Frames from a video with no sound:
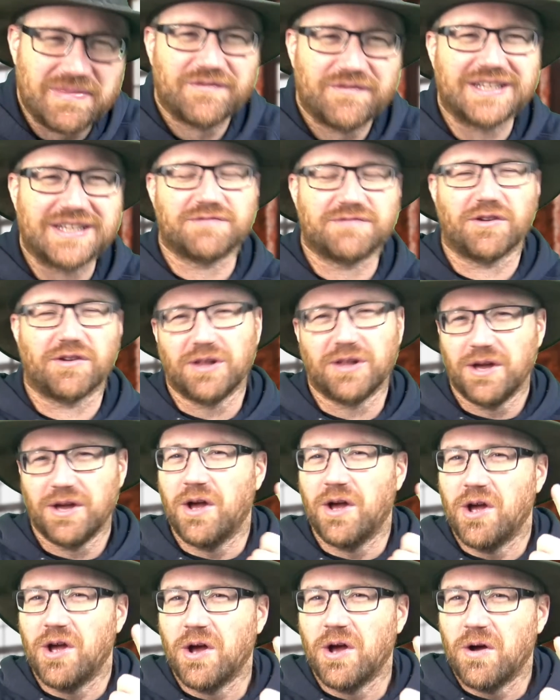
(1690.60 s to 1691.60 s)
First of all,
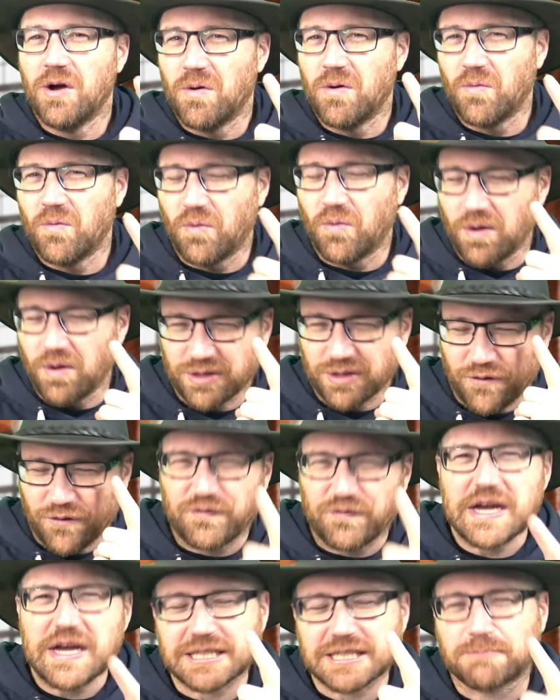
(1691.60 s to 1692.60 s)
the
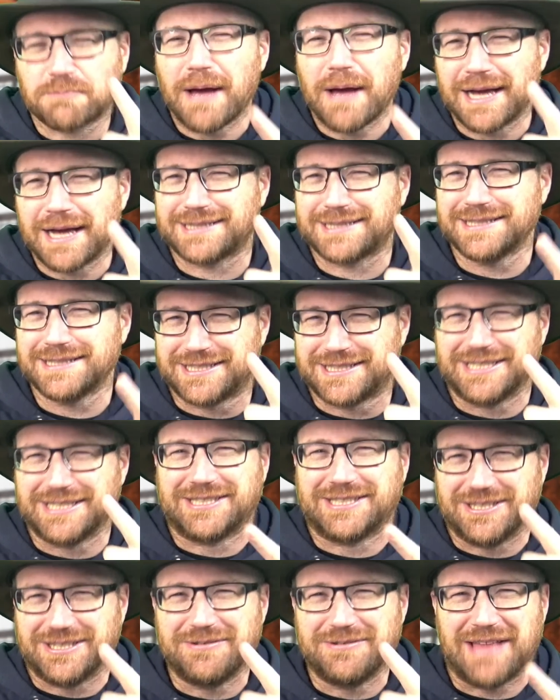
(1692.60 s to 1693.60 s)
first person to
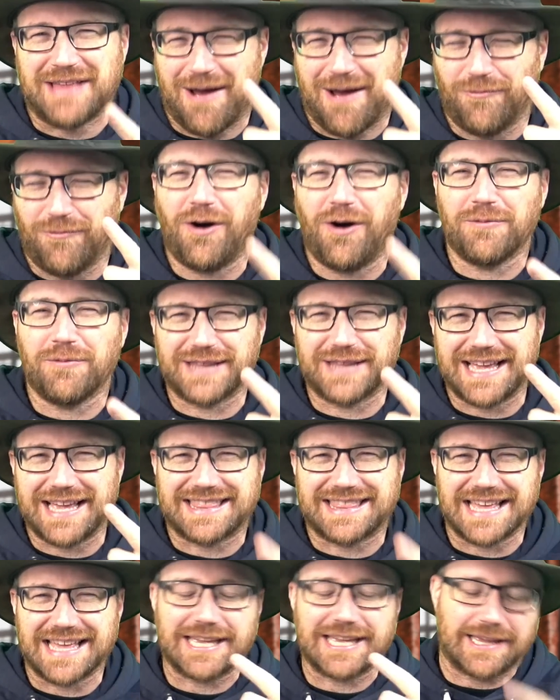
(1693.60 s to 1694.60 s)
do that, what were they
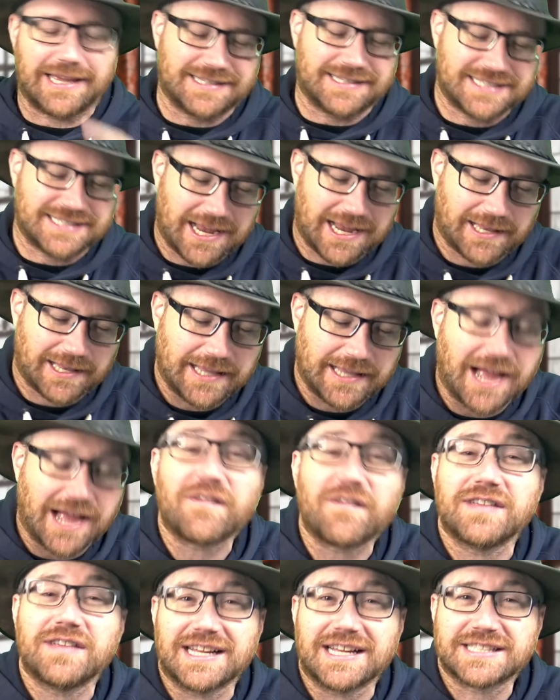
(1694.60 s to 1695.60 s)
thinking? And secondly,
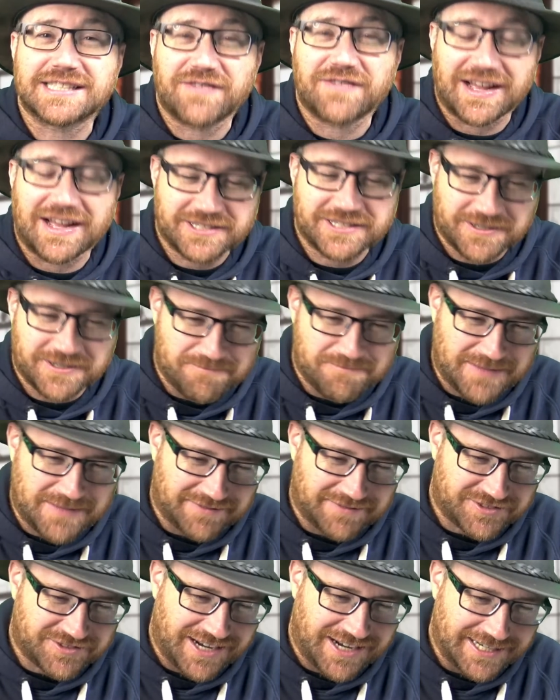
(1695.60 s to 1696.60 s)
I've had some.
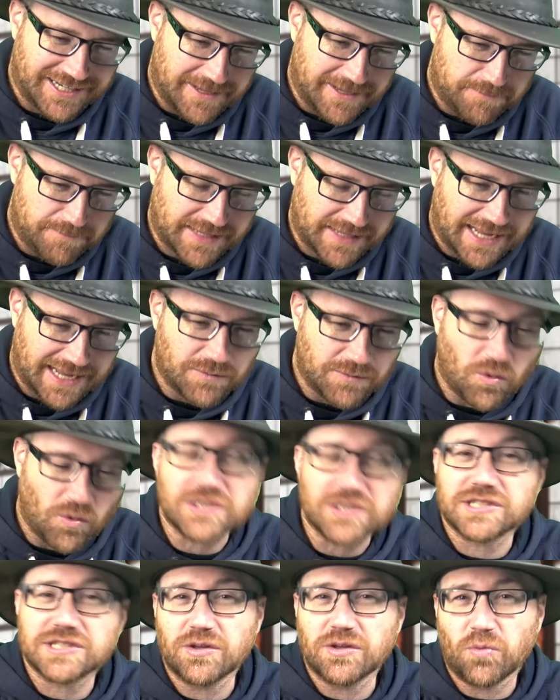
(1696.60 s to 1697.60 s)
I've tried it, and it
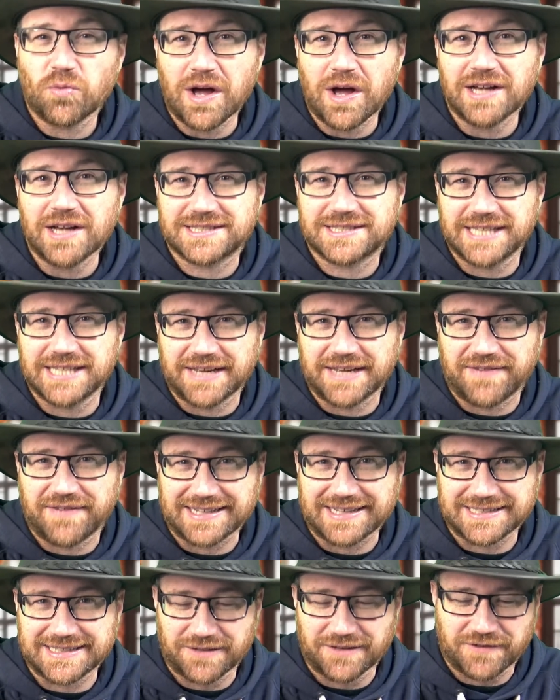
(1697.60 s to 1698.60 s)
wasn't the worst thing I've
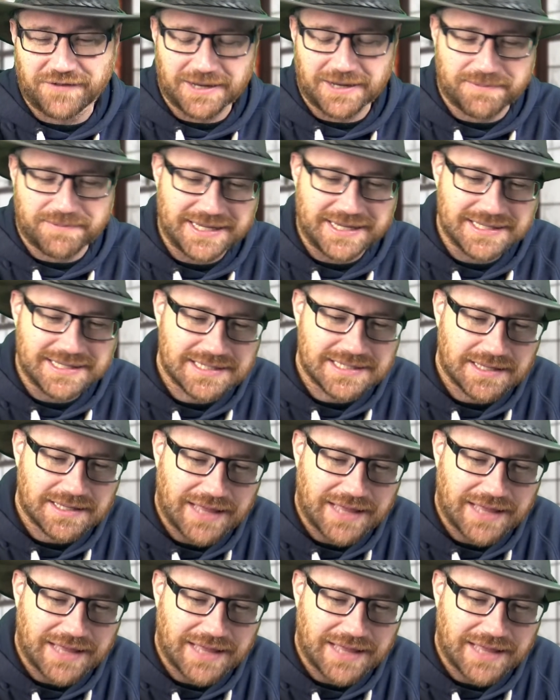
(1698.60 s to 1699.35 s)
had in the Philippines.